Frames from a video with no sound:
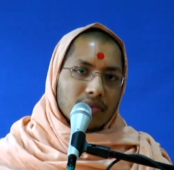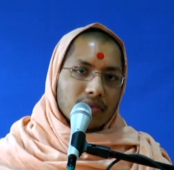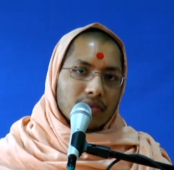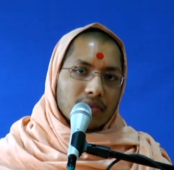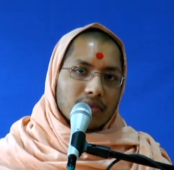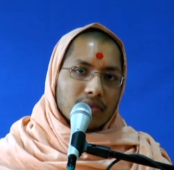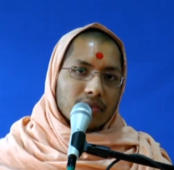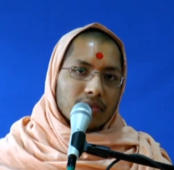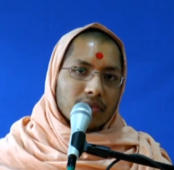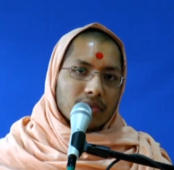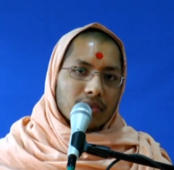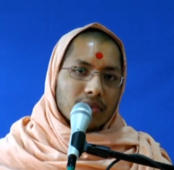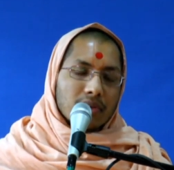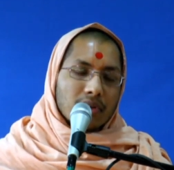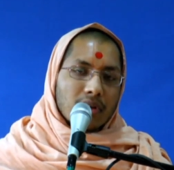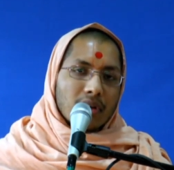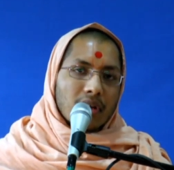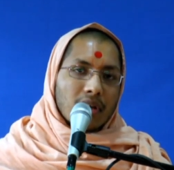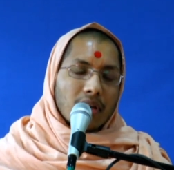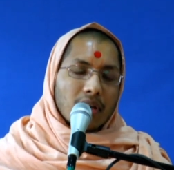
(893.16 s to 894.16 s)

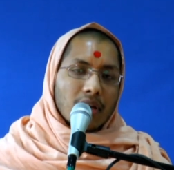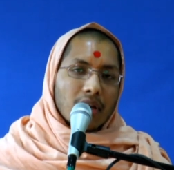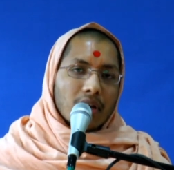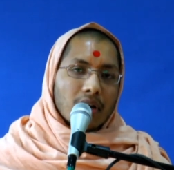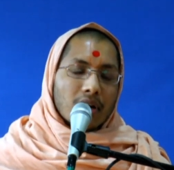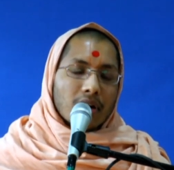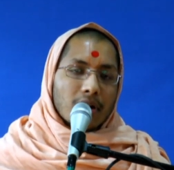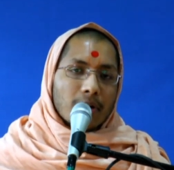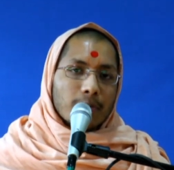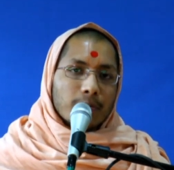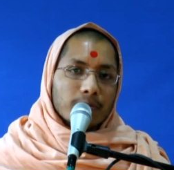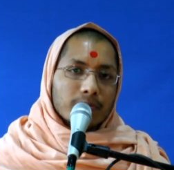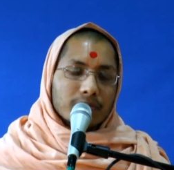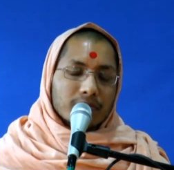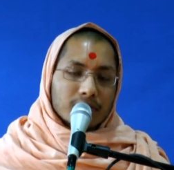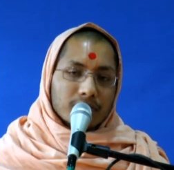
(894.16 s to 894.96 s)
[no speech]